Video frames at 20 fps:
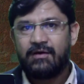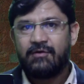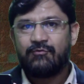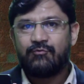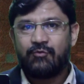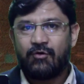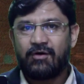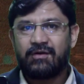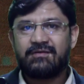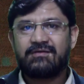
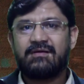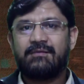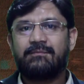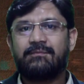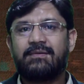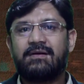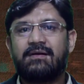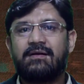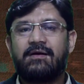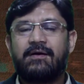For
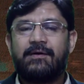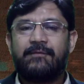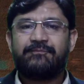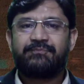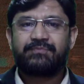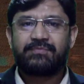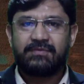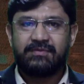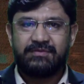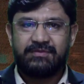example,
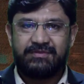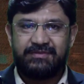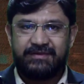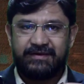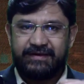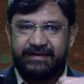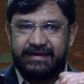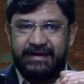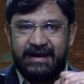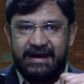the
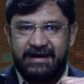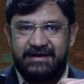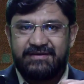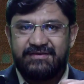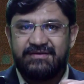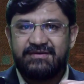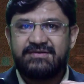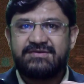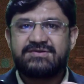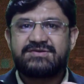
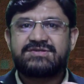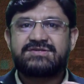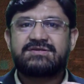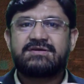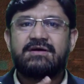gradient,